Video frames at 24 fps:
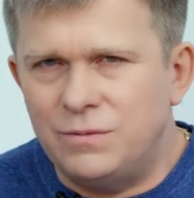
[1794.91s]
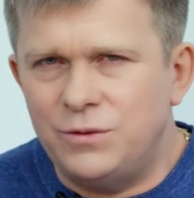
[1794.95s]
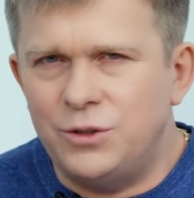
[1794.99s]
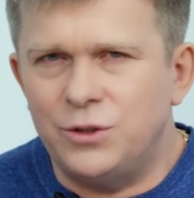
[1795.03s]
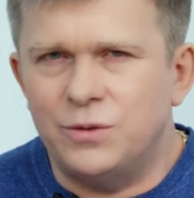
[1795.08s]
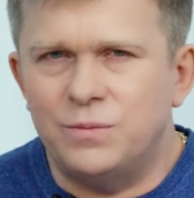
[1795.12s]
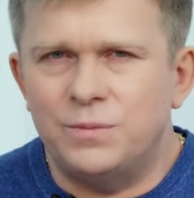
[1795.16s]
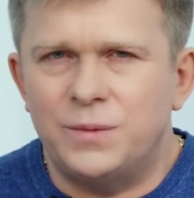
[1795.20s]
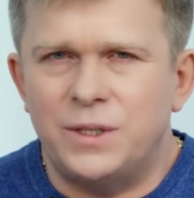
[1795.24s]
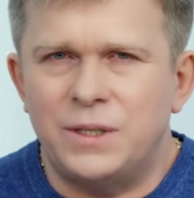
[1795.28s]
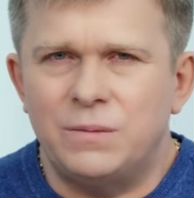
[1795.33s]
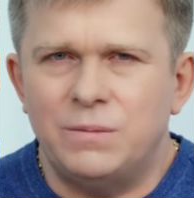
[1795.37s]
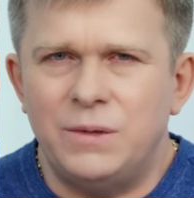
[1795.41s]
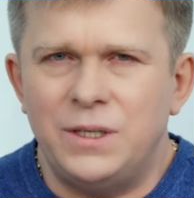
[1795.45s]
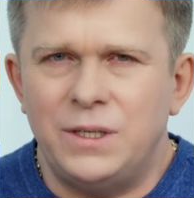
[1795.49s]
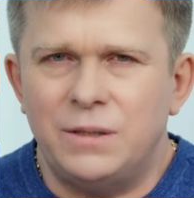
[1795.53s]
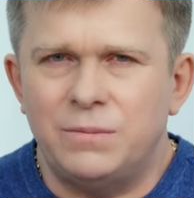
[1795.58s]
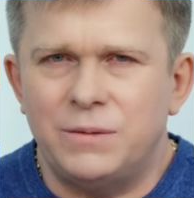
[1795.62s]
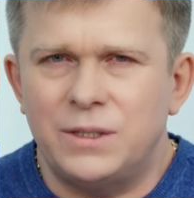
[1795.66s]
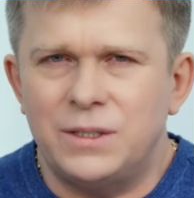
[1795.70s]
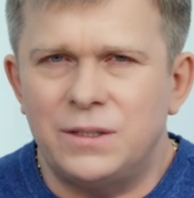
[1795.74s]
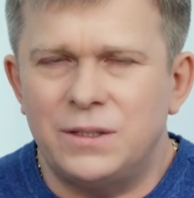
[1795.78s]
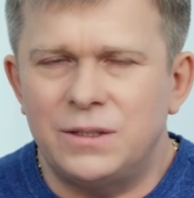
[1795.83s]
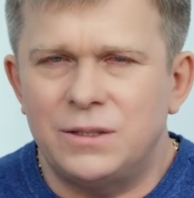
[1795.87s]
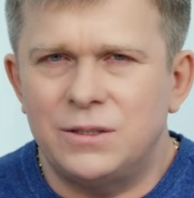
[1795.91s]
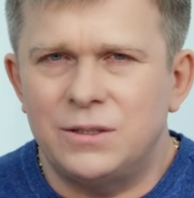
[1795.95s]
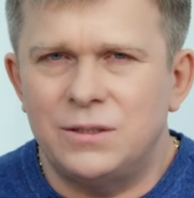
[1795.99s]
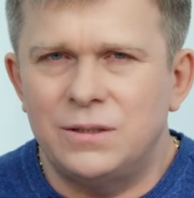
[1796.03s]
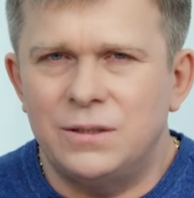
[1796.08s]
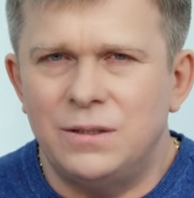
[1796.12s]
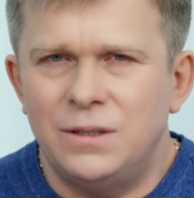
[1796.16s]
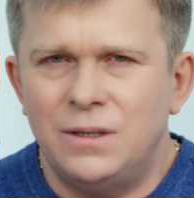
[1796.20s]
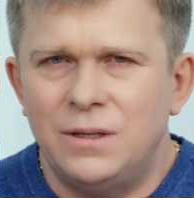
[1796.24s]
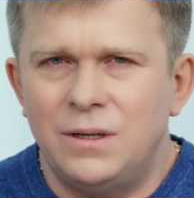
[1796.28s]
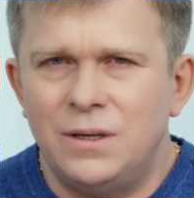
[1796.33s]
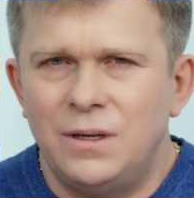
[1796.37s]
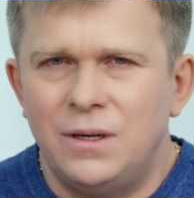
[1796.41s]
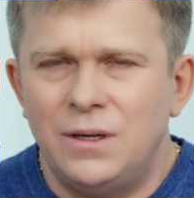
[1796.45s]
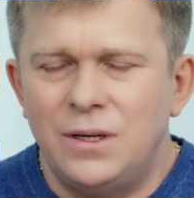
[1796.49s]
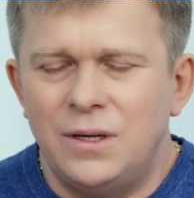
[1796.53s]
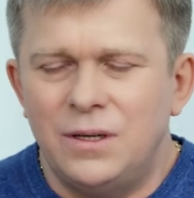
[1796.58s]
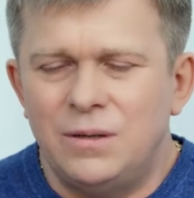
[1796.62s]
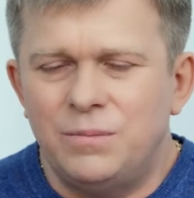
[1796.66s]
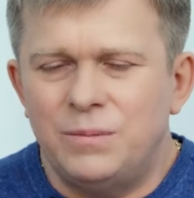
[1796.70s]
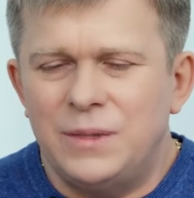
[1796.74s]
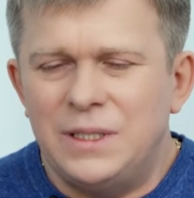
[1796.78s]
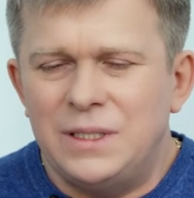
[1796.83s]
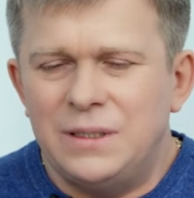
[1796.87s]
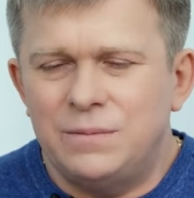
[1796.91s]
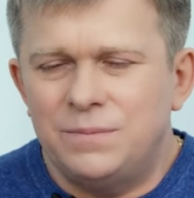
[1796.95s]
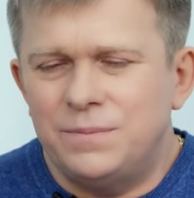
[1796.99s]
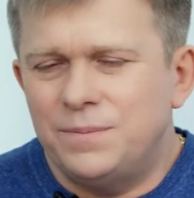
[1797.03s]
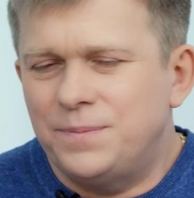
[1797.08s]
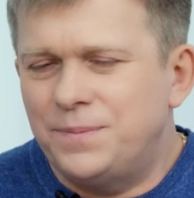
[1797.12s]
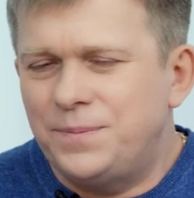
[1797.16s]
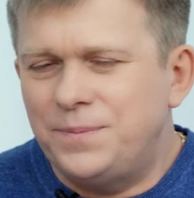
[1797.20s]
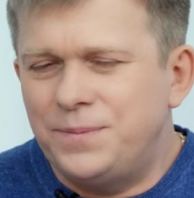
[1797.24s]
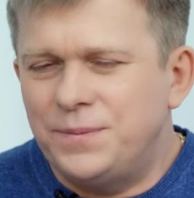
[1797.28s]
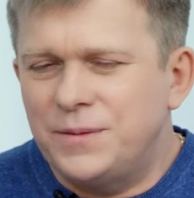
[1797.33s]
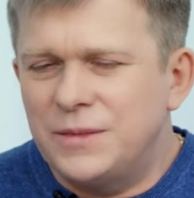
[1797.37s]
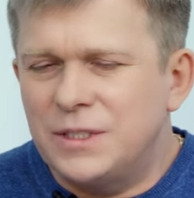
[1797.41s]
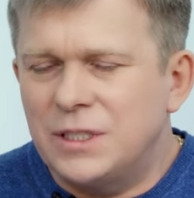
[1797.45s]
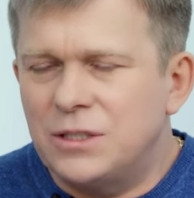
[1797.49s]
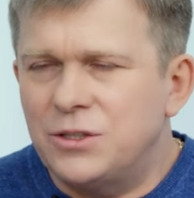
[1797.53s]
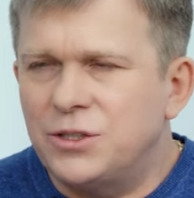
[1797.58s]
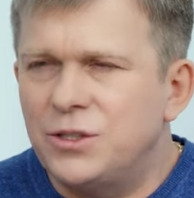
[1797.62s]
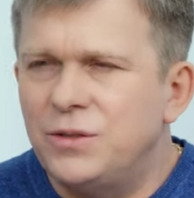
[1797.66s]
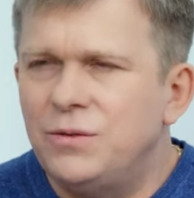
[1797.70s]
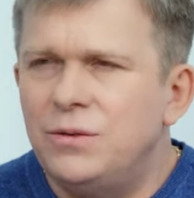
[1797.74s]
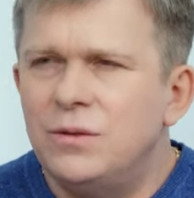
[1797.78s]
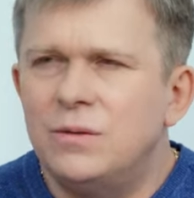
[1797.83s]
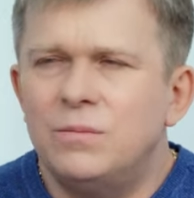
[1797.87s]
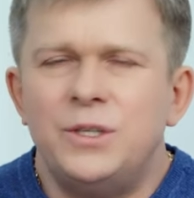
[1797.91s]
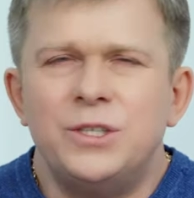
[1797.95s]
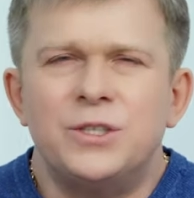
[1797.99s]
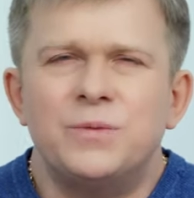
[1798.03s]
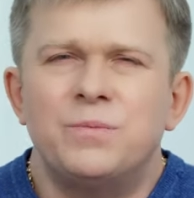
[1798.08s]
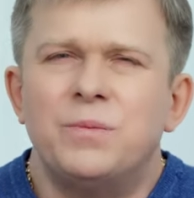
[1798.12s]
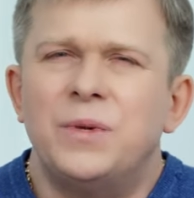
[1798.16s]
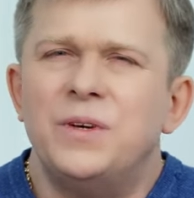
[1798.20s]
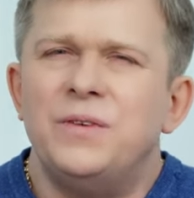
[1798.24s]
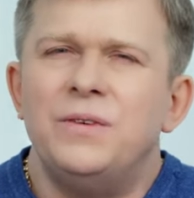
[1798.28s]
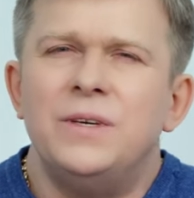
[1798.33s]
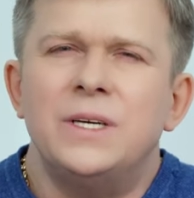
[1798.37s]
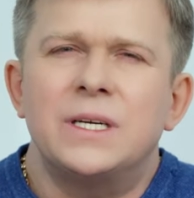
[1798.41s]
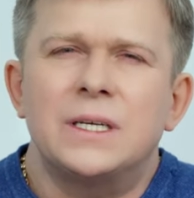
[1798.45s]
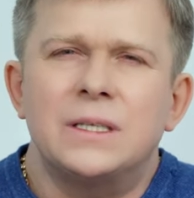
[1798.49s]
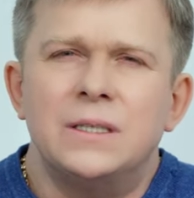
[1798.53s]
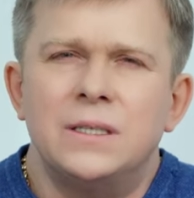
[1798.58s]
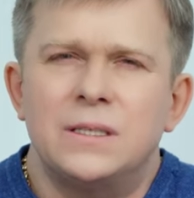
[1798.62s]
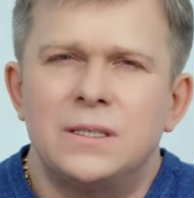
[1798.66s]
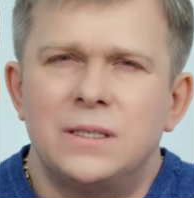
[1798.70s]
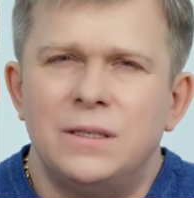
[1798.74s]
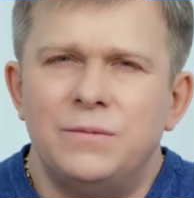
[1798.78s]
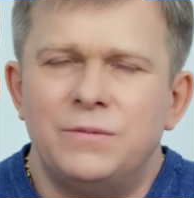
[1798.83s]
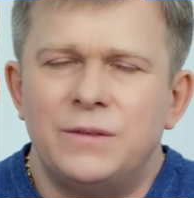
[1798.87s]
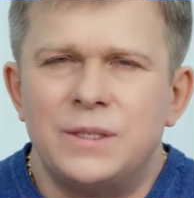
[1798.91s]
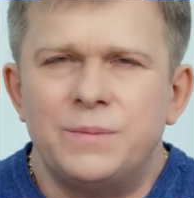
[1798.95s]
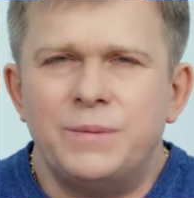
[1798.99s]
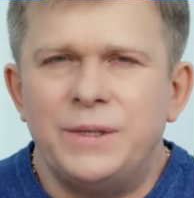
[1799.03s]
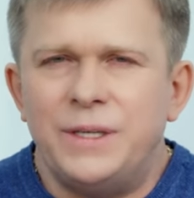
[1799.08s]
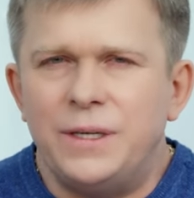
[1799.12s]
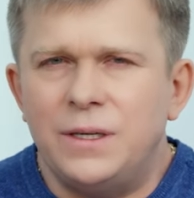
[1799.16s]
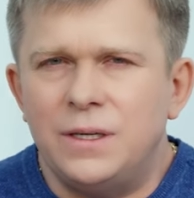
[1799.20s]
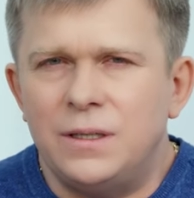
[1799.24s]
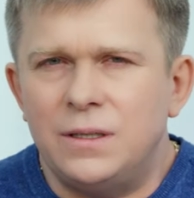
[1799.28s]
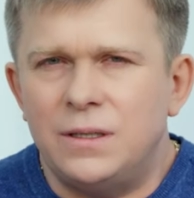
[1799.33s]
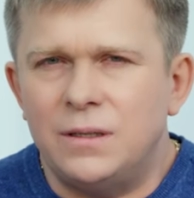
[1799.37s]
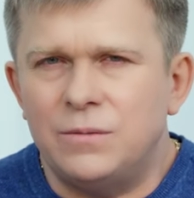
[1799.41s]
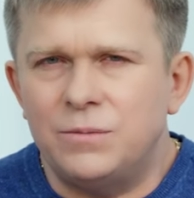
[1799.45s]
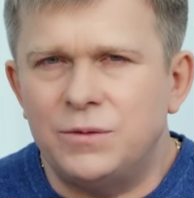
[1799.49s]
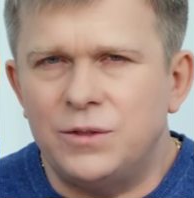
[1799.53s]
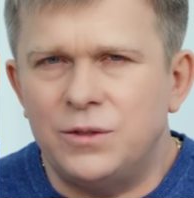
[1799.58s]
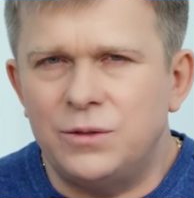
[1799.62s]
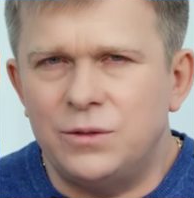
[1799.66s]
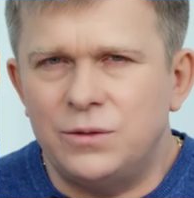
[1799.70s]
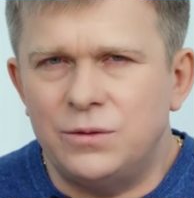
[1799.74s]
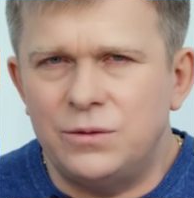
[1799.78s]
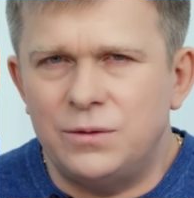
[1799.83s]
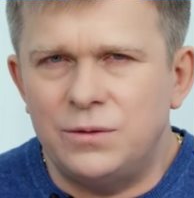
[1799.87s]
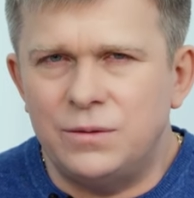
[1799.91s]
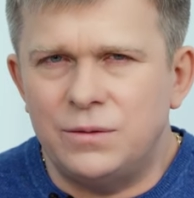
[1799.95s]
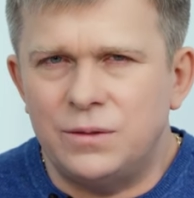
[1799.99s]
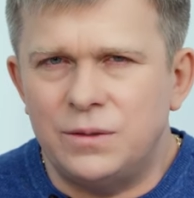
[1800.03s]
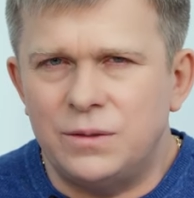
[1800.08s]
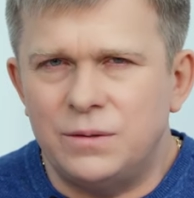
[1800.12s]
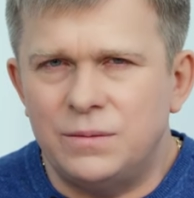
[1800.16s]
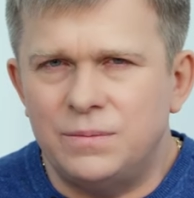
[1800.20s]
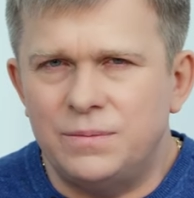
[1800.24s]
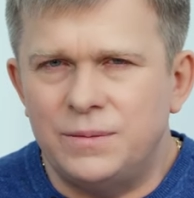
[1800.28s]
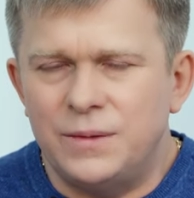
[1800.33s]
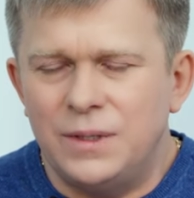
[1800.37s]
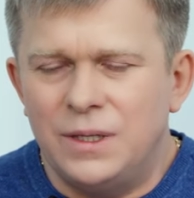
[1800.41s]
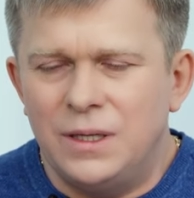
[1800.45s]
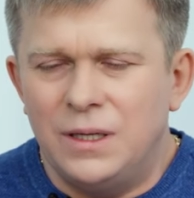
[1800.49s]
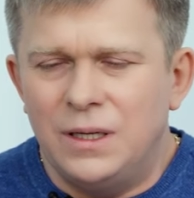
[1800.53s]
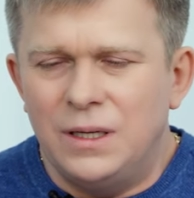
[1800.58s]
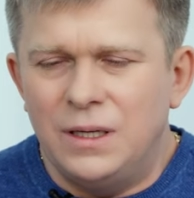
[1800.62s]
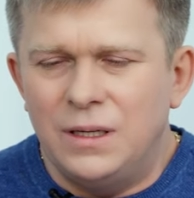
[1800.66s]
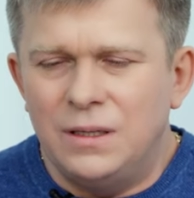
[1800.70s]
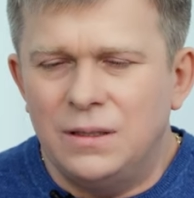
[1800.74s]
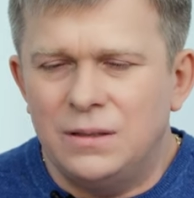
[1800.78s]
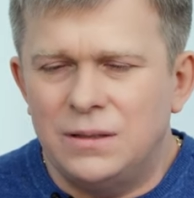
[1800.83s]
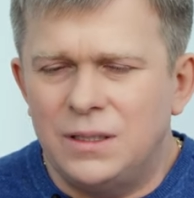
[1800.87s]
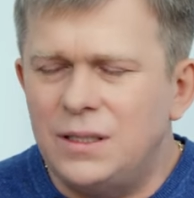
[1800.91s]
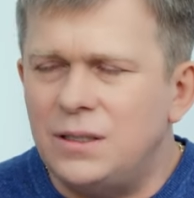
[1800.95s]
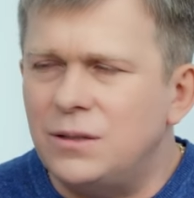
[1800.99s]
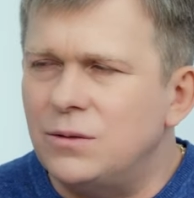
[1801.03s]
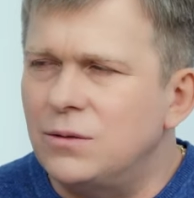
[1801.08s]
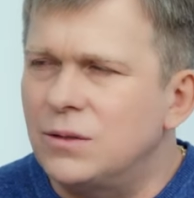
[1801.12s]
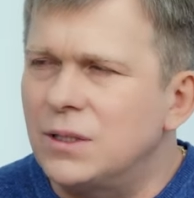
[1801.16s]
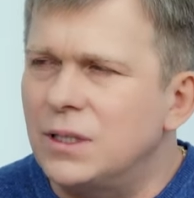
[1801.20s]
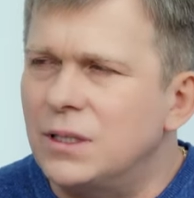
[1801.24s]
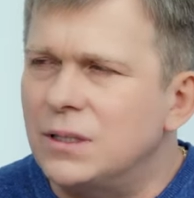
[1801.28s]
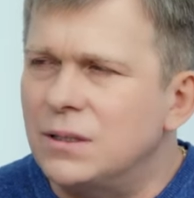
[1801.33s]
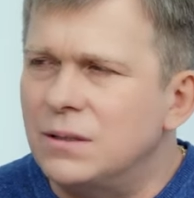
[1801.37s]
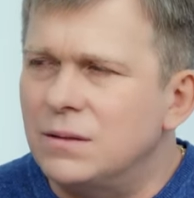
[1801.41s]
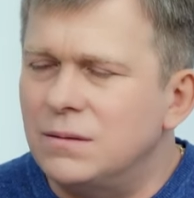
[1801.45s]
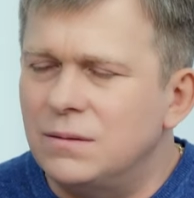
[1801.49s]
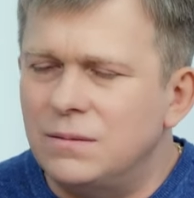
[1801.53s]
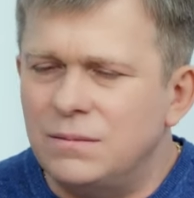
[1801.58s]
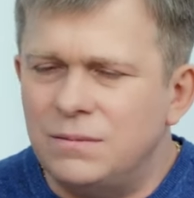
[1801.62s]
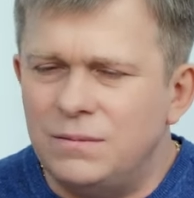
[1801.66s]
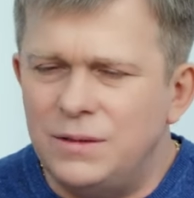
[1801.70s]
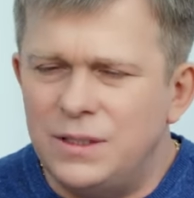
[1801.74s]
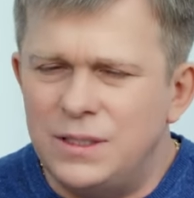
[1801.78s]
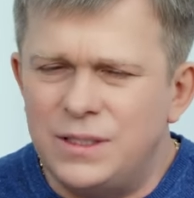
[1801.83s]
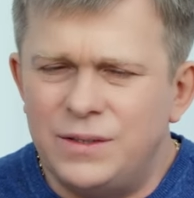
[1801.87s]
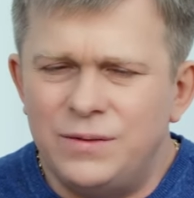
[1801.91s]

That's what our problem is. We only live by a superficial perception of each other. You know, we are